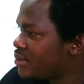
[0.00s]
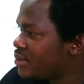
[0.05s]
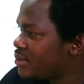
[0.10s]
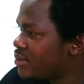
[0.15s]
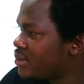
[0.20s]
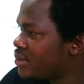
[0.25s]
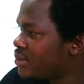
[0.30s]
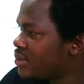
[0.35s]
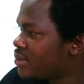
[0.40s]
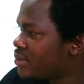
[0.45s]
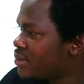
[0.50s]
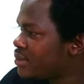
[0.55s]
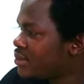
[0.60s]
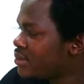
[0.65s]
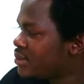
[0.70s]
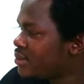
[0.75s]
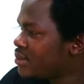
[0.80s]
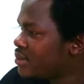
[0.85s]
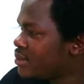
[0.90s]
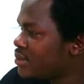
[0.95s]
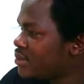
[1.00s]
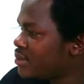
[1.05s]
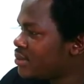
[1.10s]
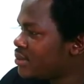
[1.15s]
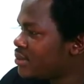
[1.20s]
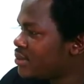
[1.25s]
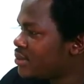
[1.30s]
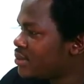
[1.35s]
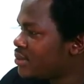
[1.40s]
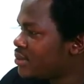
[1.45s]

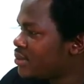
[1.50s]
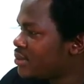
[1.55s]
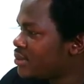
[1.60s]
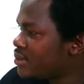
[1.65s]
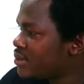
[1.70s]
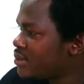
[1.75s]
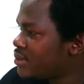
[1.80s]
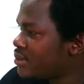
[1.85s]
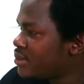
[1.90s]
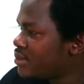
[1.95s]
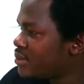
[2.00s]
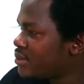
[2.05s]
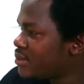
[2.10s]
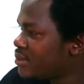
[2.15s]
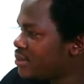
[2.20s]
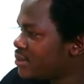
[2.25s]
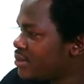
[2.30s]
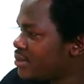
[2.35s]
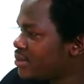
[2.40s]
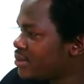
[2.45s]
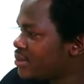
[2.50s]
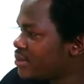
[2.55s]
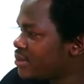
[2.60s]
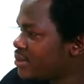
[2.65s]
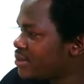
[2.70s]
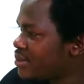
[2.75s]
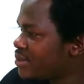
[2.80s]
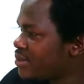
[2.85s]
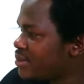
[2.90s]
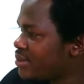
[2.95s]

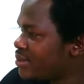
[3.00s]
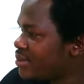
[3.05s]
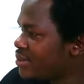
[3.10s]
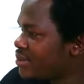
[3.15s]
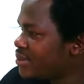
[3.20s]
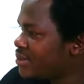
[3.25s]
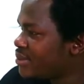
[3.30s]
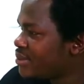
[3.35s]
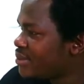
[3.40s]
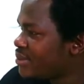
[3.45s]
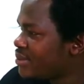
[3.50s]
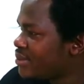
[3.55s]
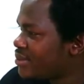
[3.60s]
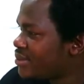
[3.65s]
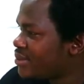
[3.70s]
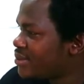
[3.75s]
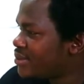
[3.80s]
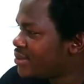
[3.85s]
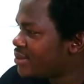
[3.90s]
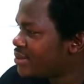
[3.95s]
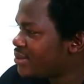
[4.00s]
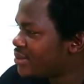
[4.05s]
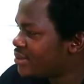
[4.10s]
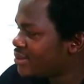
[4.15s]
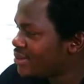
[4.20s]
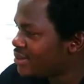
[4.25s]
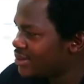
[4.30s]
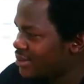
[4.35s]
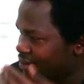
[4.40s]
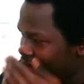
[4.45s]

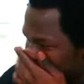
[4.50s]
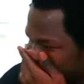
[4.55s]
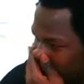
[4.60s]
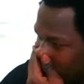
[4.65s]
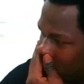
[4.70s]
(not speaking)